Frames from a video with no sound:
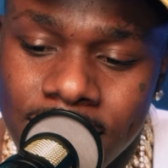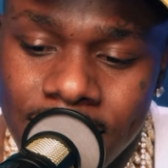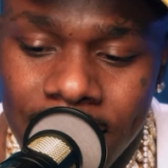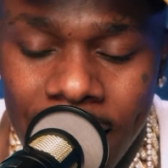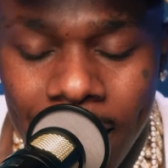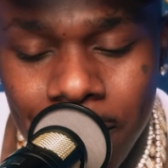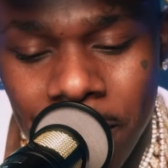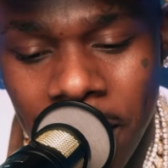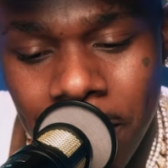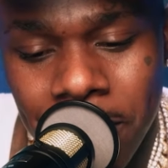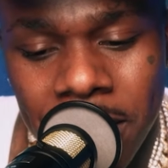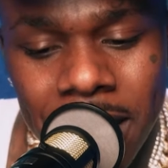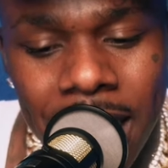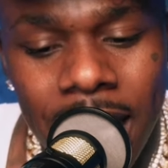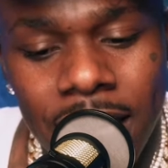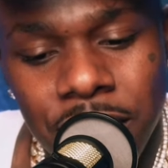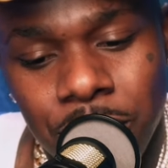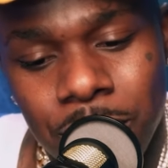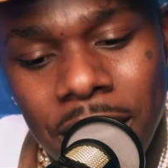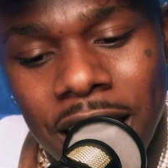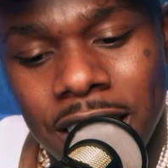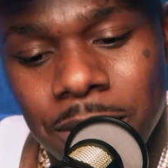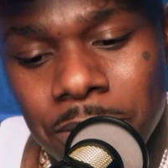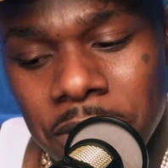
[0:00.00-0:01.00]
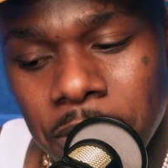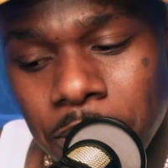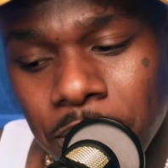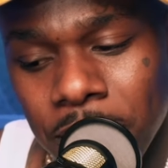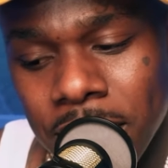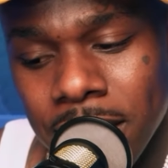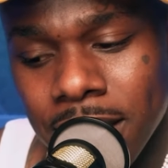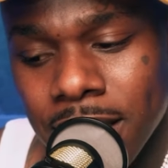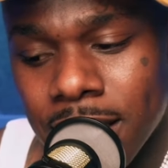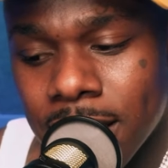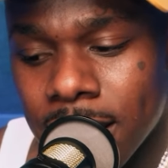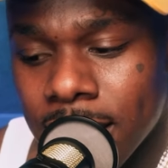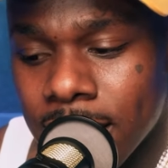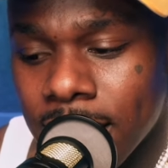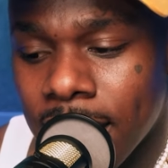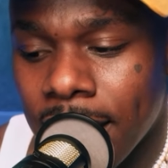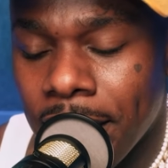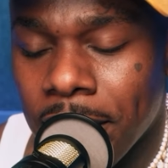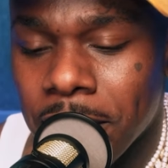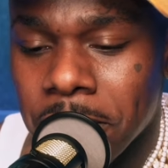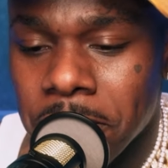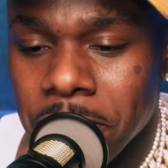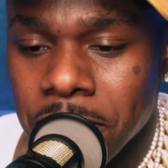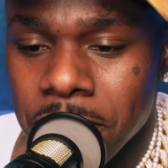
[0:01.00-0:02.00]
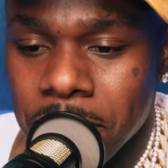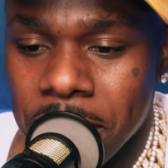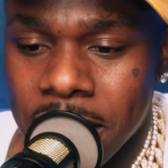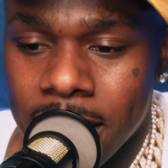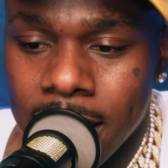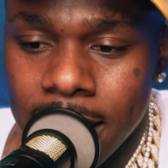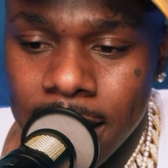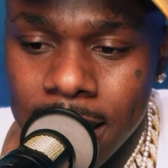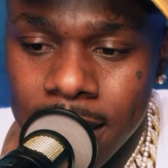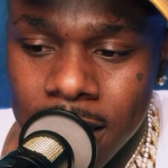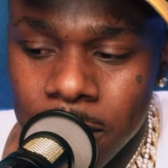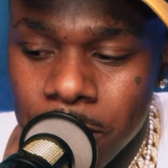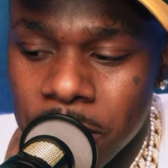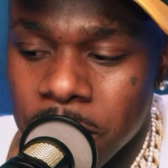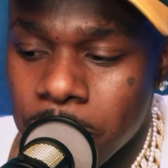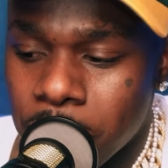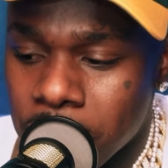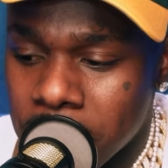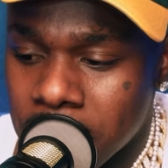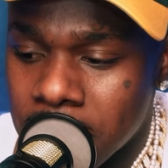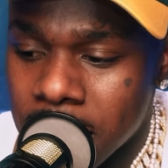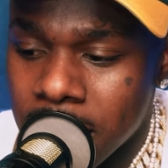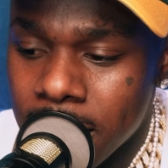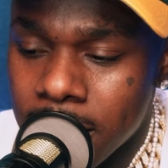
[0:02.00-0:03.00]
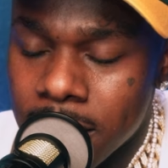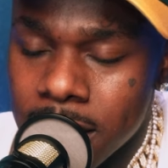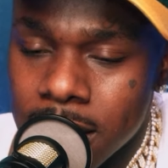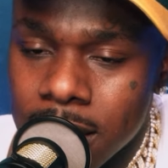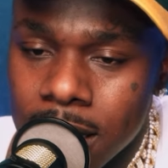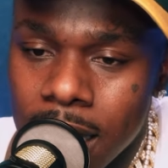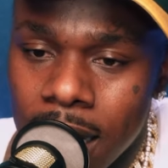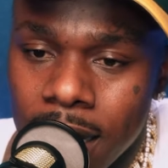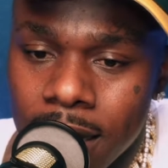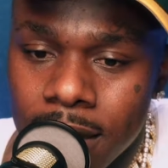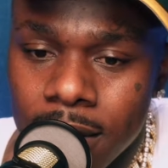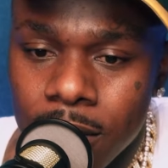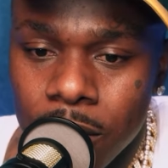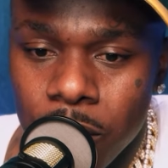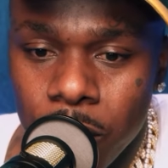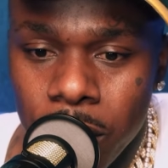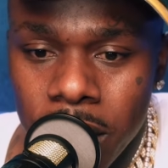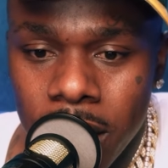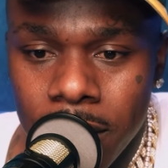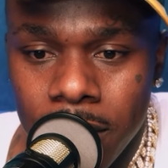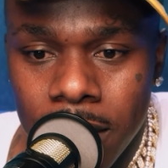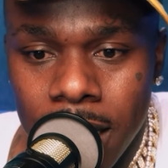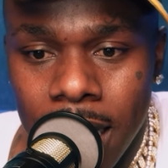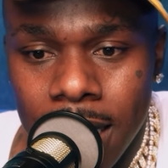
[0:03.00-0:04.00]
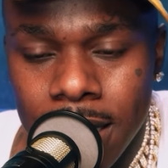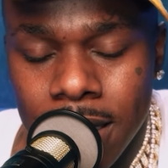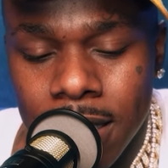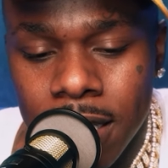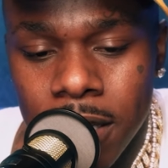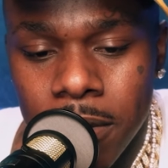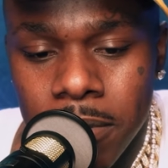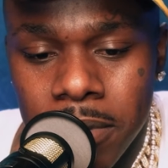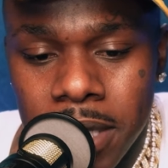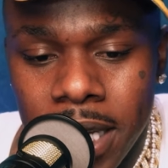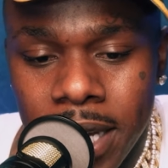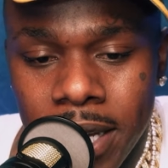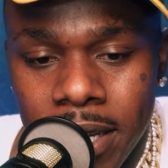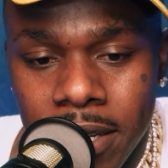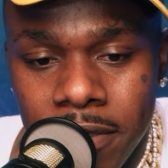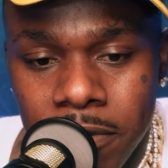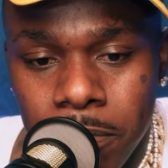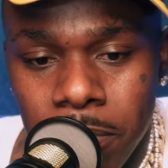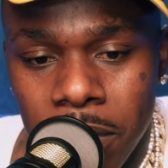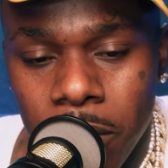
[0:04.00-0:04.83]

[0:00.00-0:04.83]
I'm glad you asked me to break this shit down because it could be perceived as like whatever, like something negative.